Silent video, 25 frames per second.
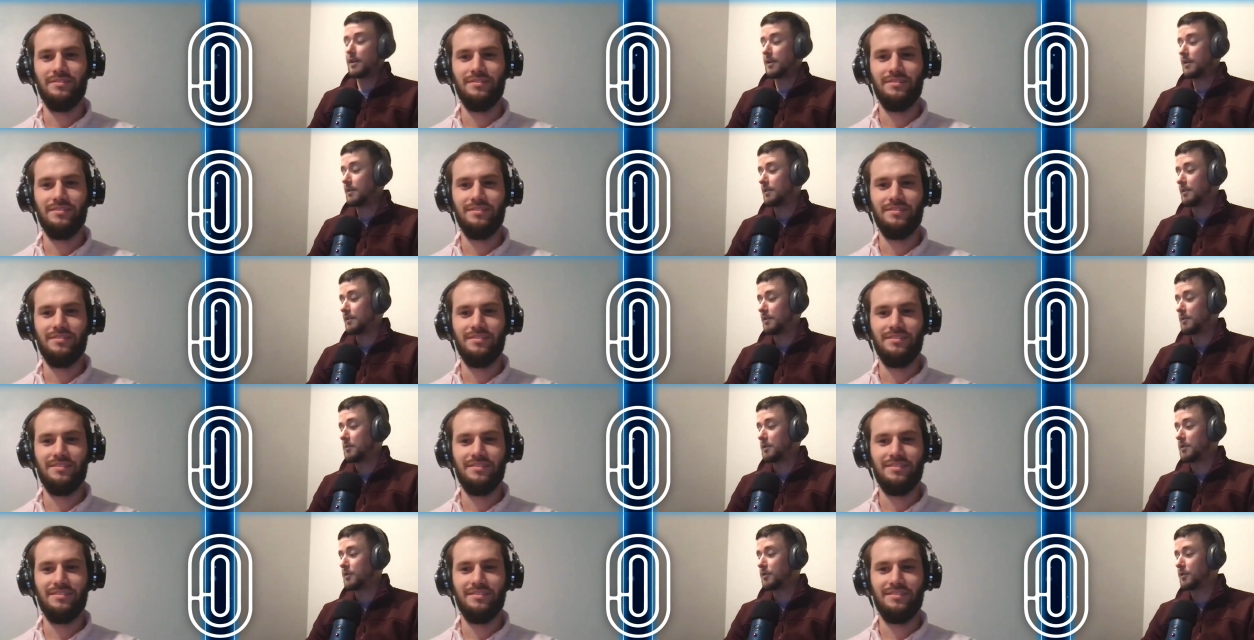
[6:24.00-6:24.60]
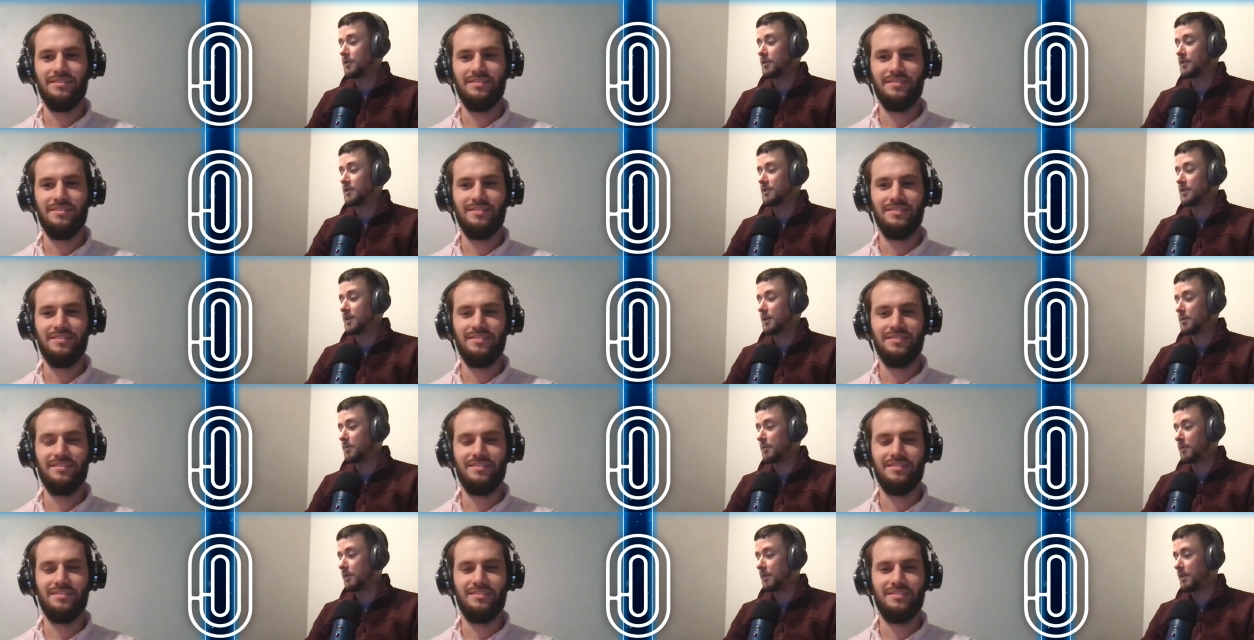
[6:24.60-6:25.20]
Speaker 1: nine? Let me look at this
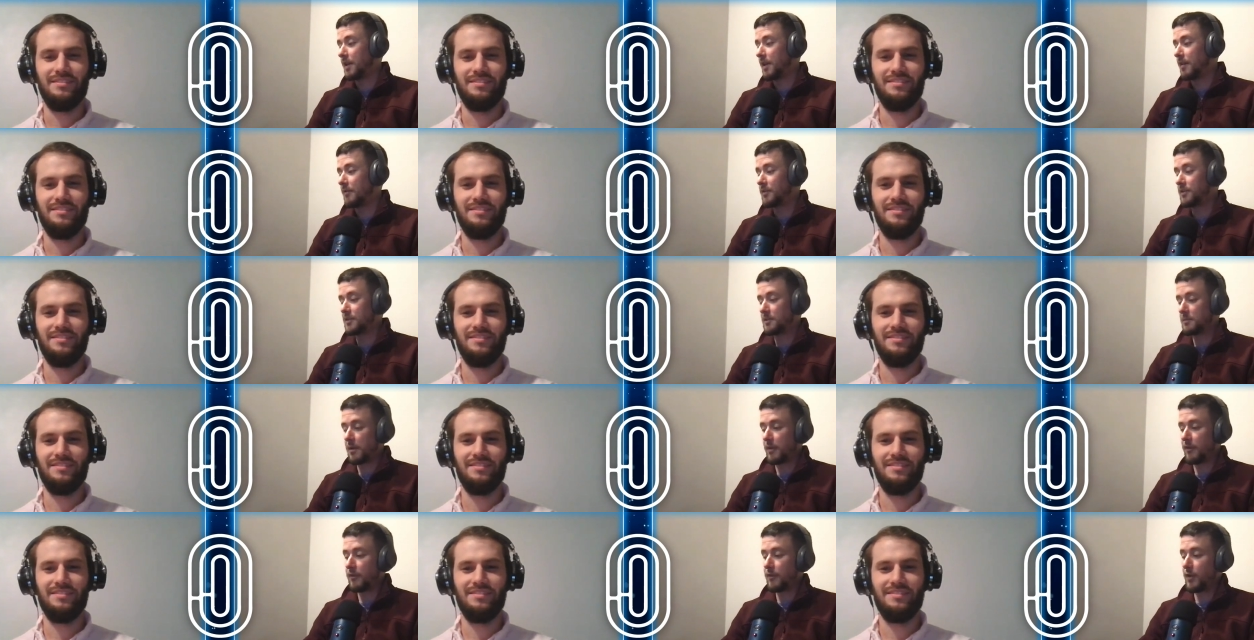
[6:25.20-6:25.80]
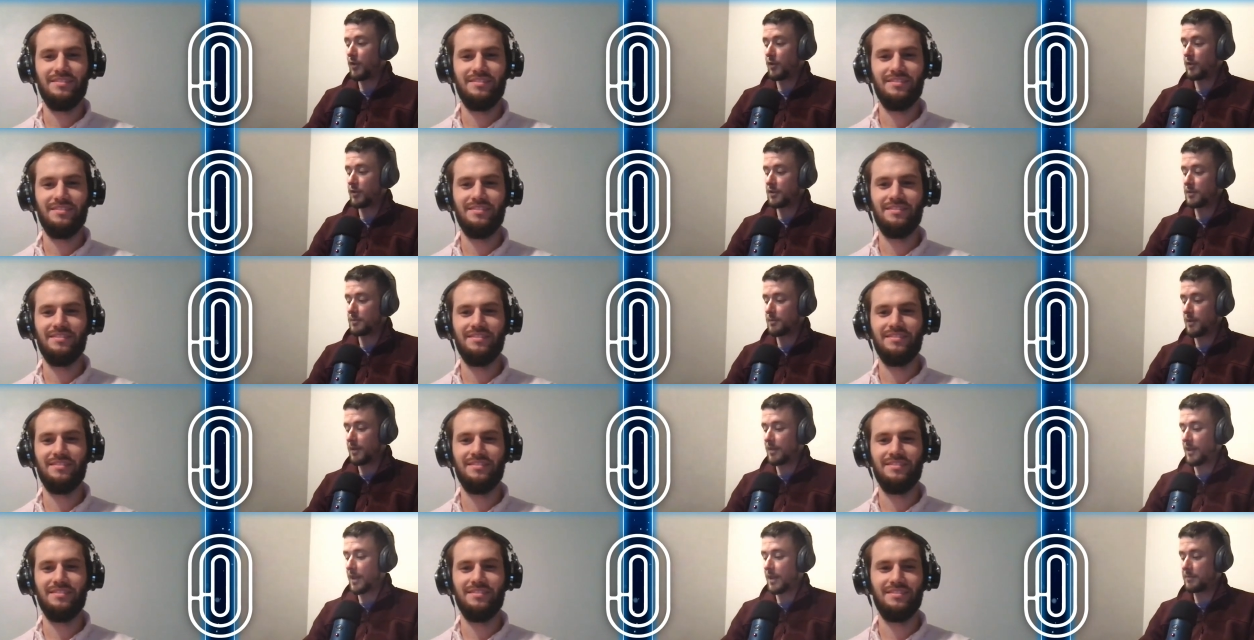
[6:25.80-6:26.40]
up. I have this on my phone because
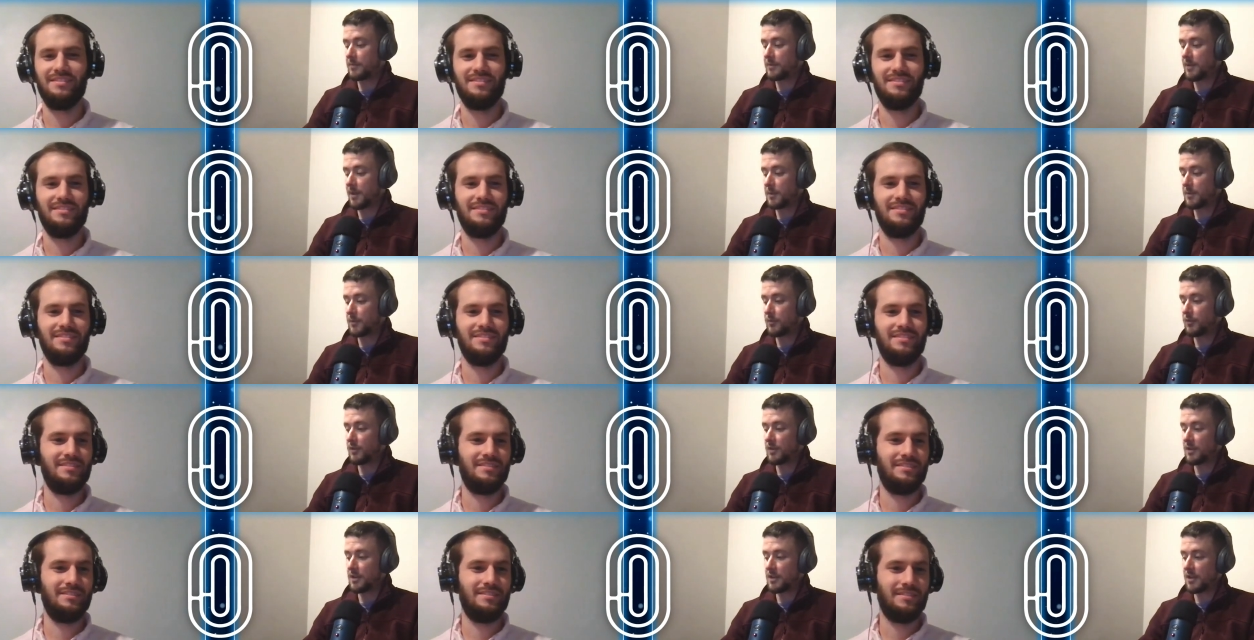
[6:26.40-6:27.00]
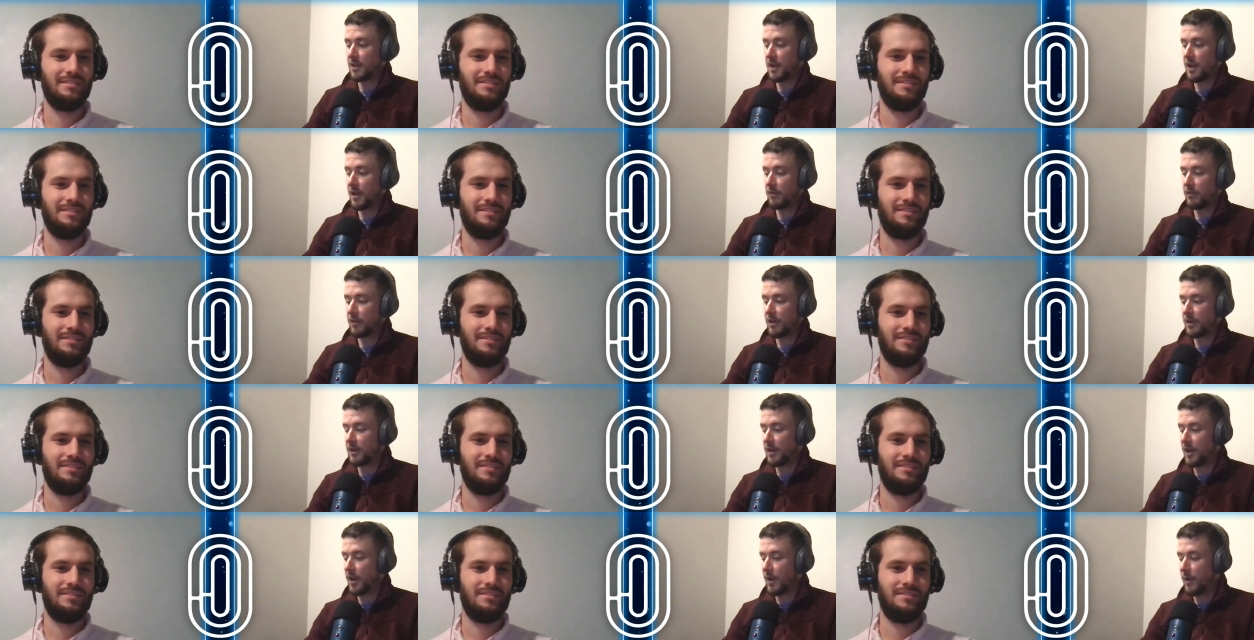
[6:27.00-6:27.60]
my laptop's freaking out
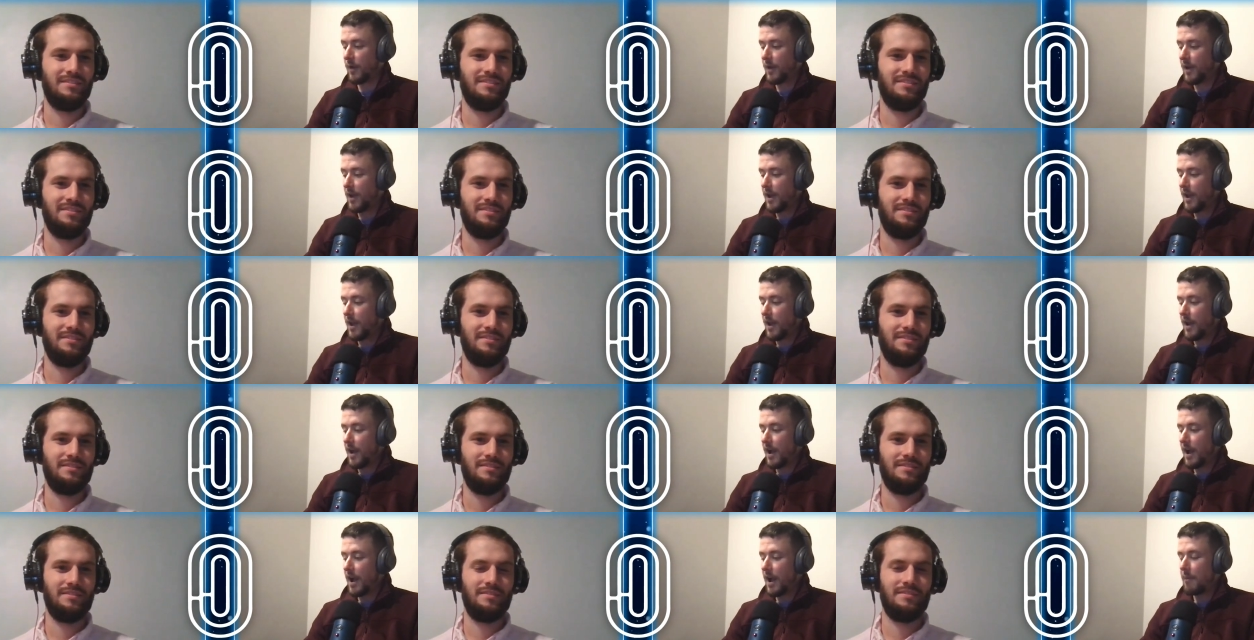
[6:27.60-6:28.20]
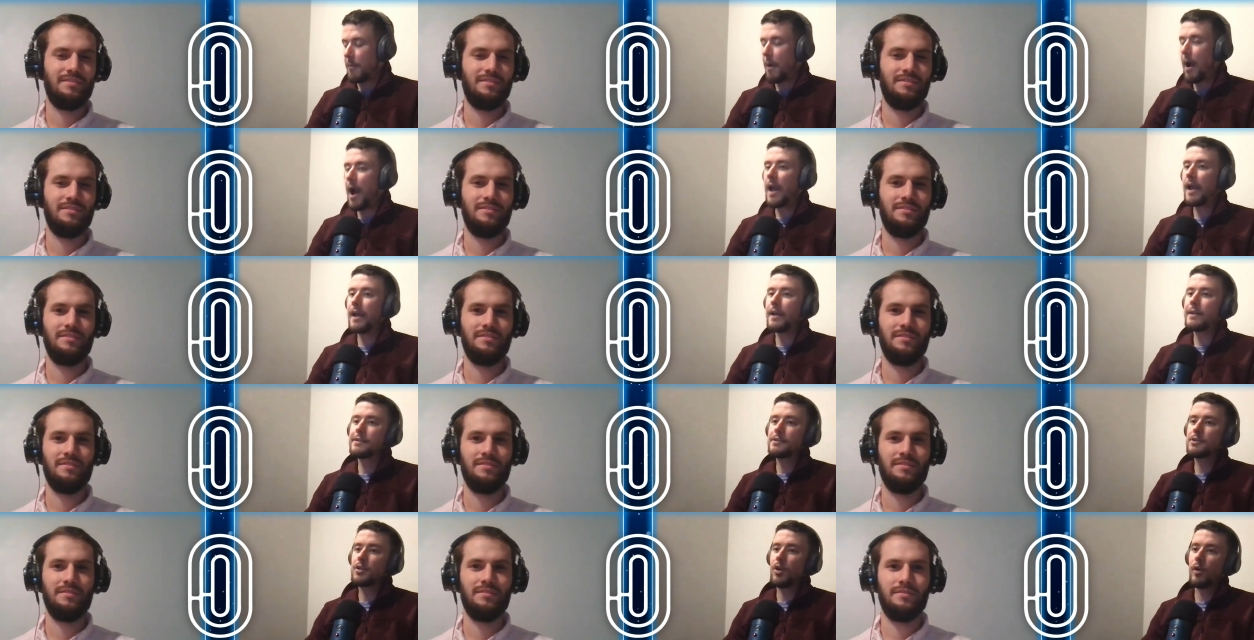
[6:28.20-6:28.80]
right now. Um, I
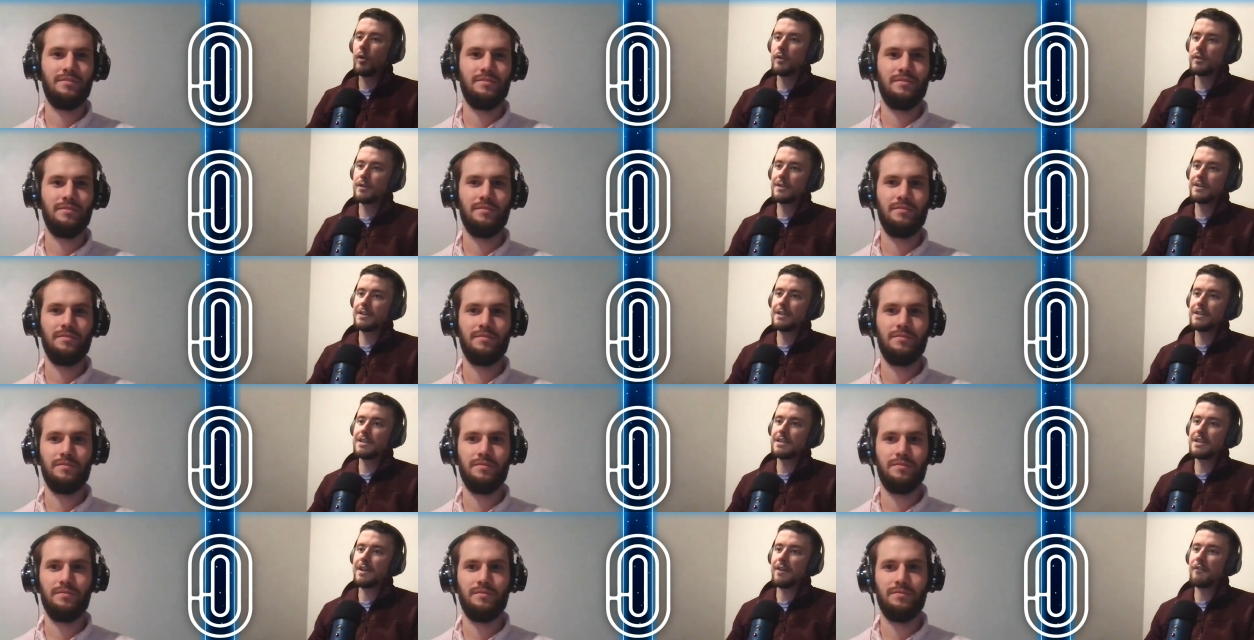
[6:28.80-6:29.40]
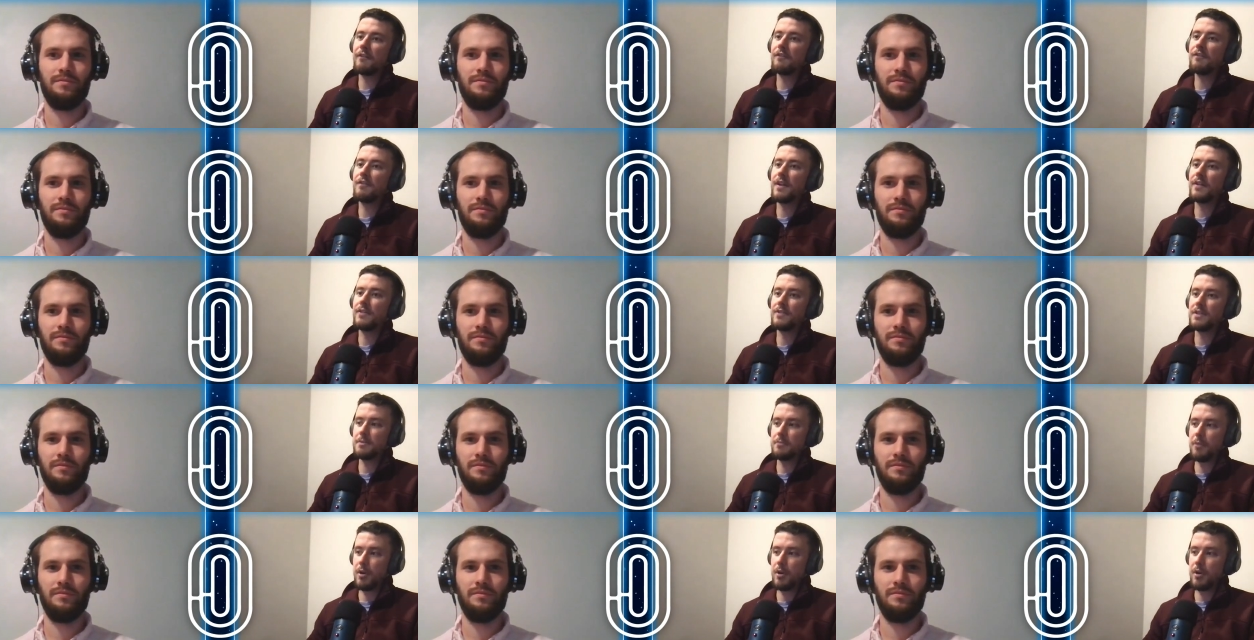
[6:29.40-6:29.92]
had Tulsa's 750